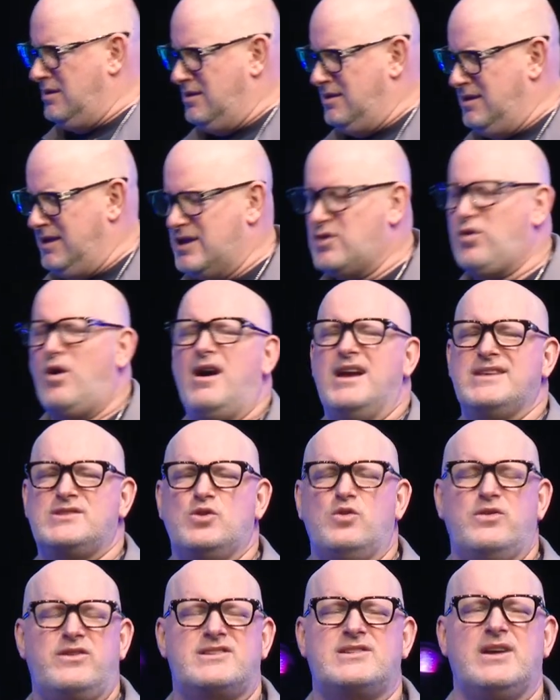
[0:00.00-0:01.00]
He cries
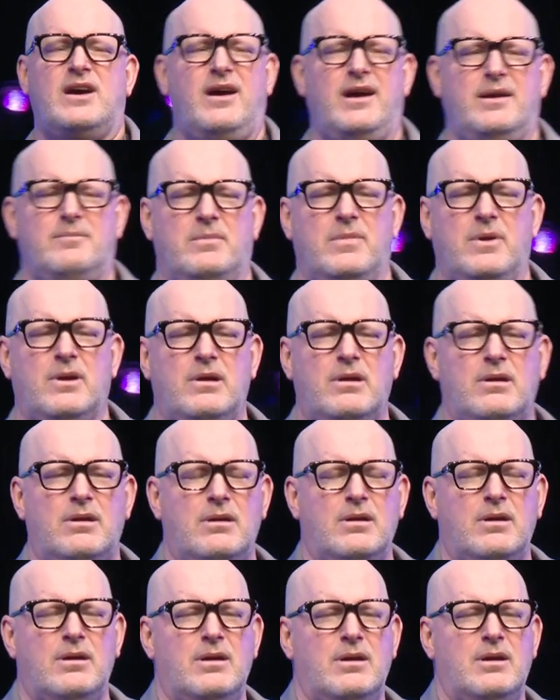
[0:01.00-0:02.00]
all the time.
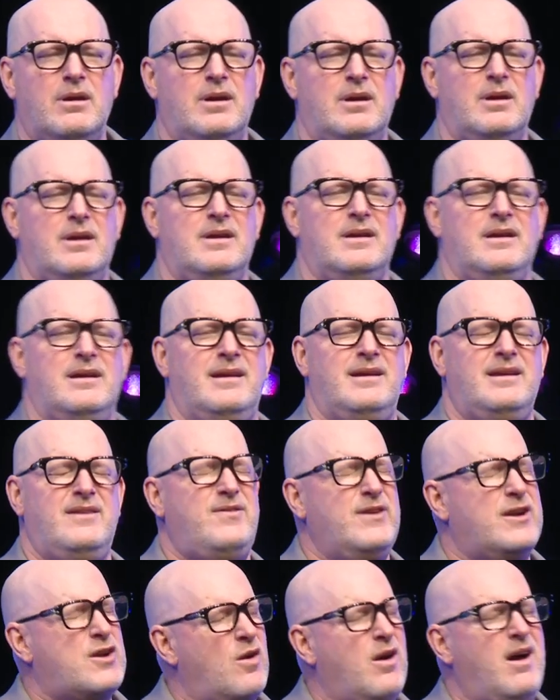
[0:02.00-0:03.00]
And if
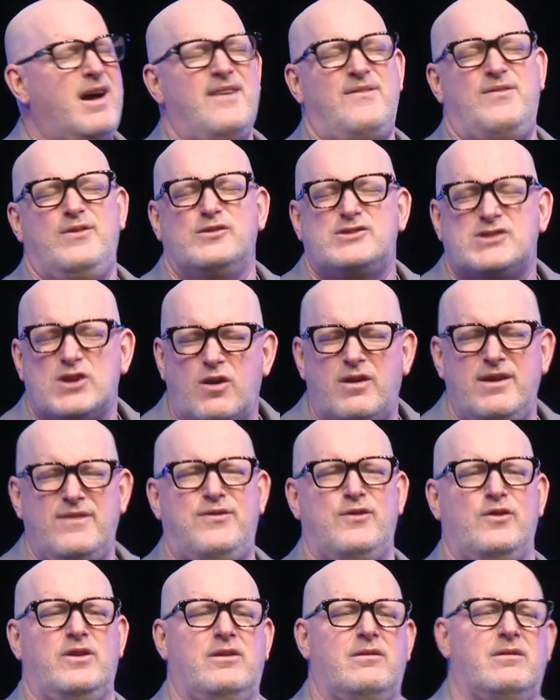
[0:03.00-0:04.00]
you cry, I feel sorry for you.